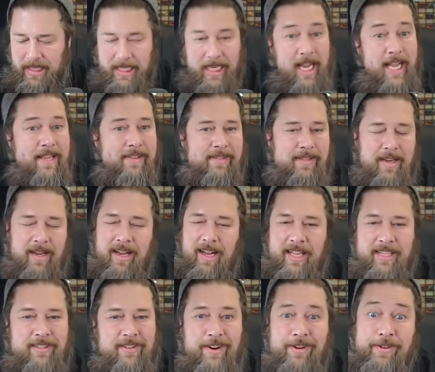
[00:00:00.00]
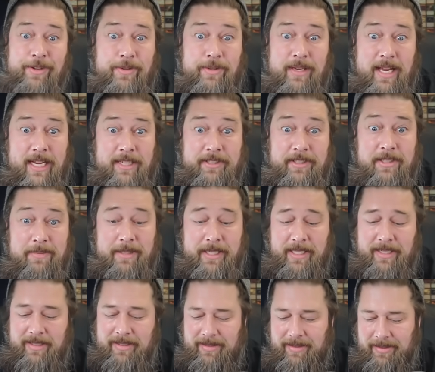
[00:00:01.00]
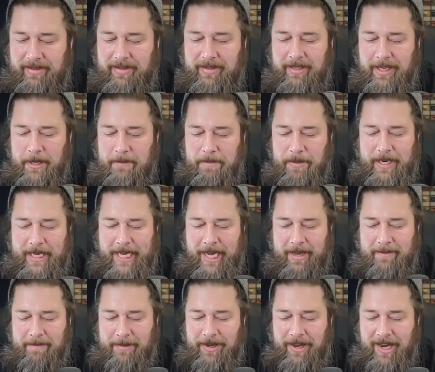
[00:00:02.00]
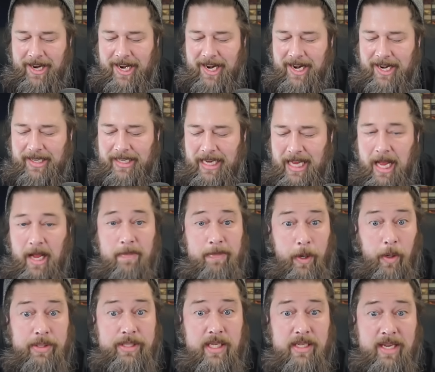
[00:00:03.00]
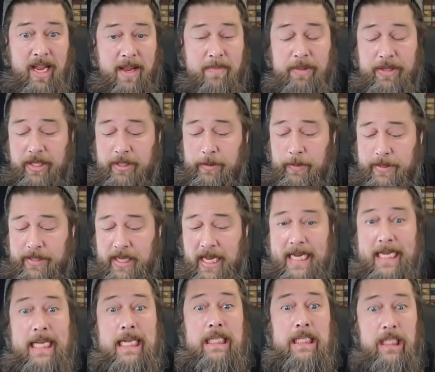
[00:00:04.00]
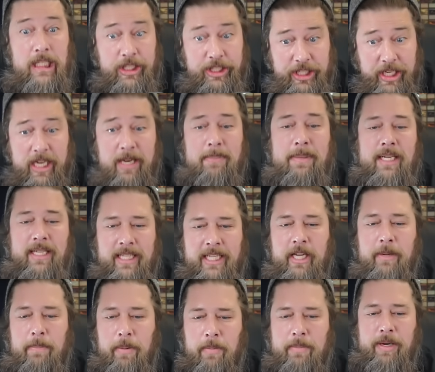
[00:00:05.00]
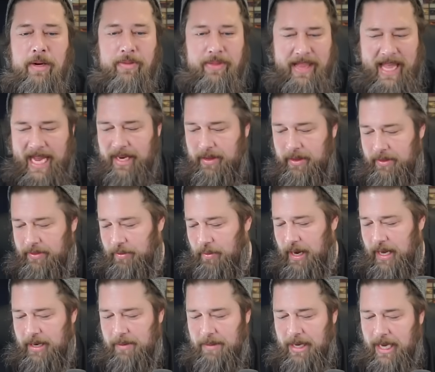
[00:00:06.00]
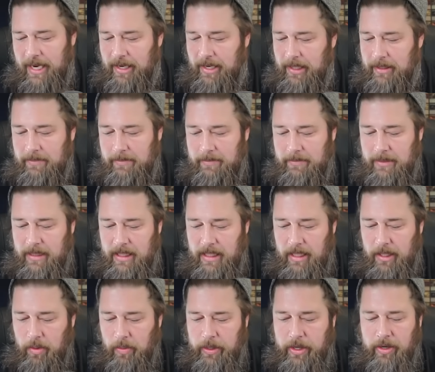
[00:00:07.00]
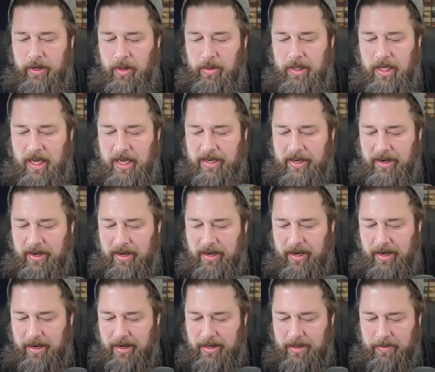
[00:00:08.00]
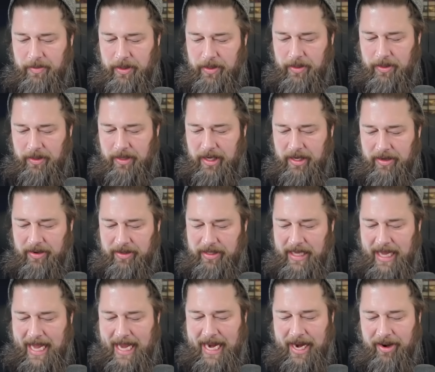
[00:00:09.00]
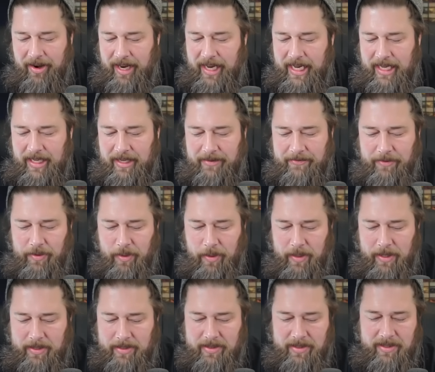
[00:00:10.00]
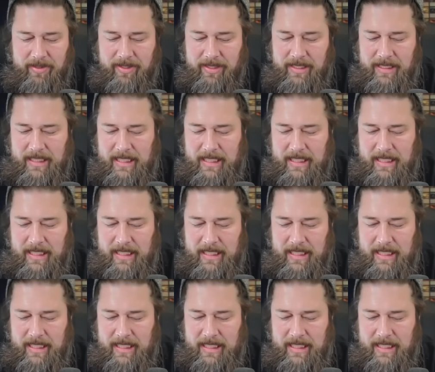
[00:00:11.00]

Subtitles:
This card used to actually be a pretty hyped card. There was a time when this was like legitimately a premier threat in Modern. We are no longer in that era, of course.